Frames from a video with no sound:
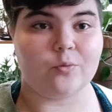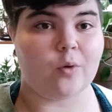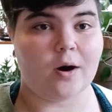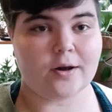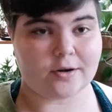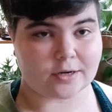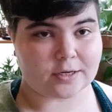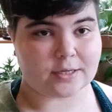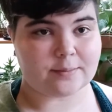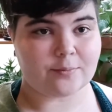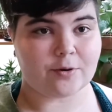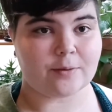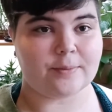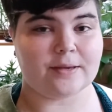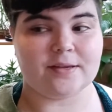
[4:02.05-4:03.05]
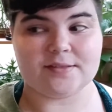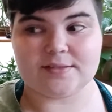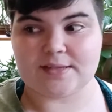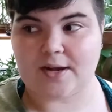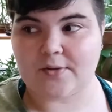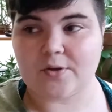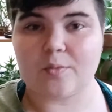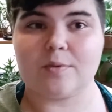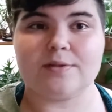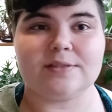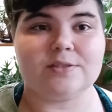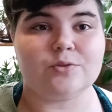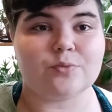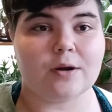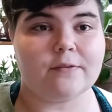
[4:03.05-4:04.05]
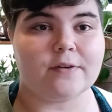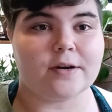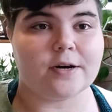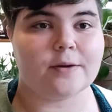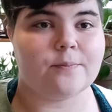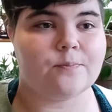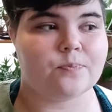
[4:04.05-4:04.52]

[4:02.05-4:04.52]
water anymore because now there was this river.